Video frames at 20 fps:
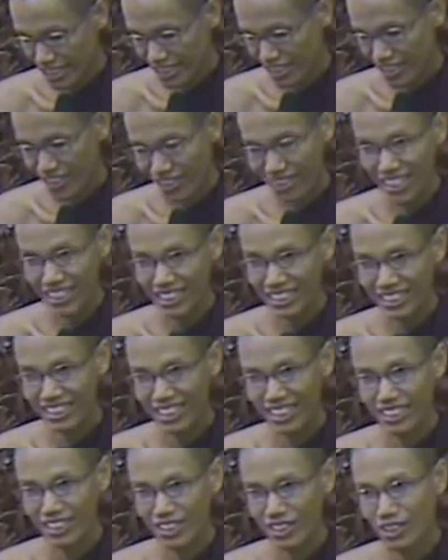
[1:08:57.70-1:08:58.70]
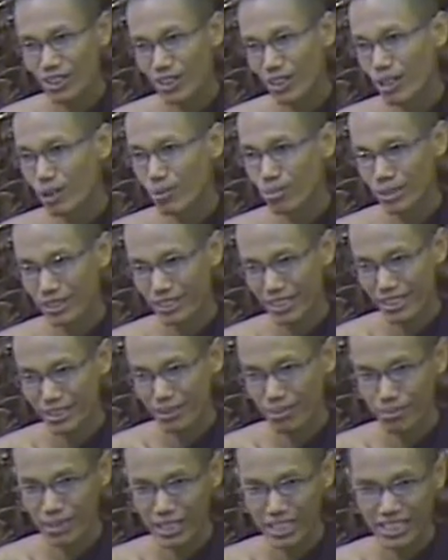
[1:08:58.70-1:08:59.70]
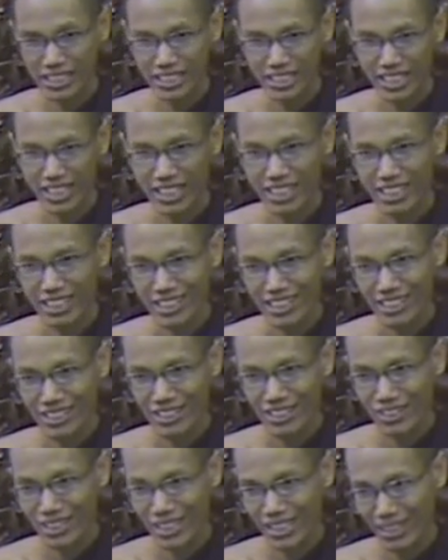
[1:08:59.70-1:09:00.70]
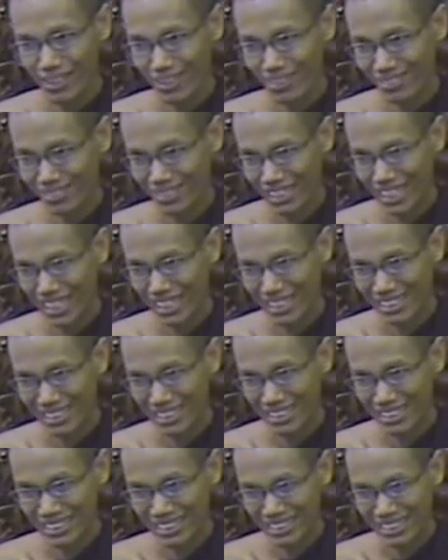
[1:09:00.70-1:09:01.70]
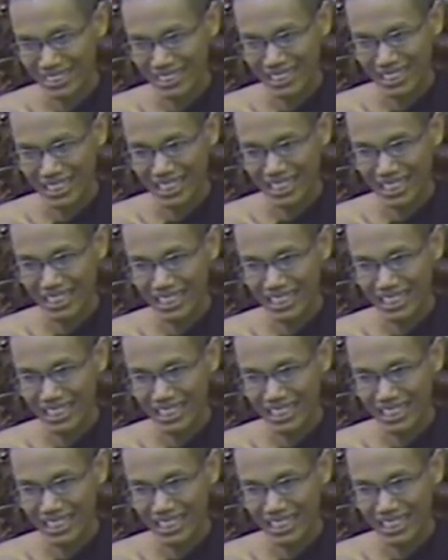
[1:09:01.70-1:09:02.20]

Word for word: is not like that. No have attachment, no have, uh,